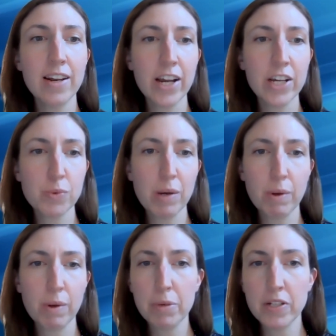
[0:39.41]
Next week,
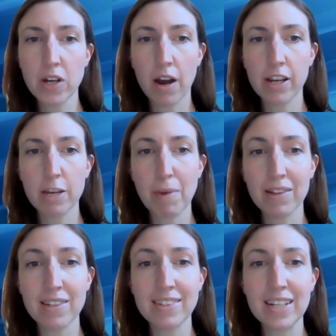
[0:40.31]
we will be talking
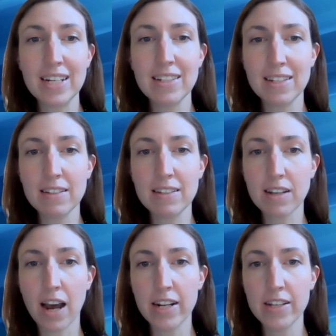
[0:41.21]
about the CDC's
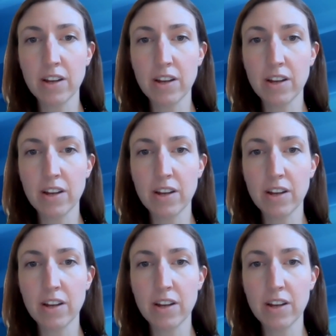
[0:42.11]
guidance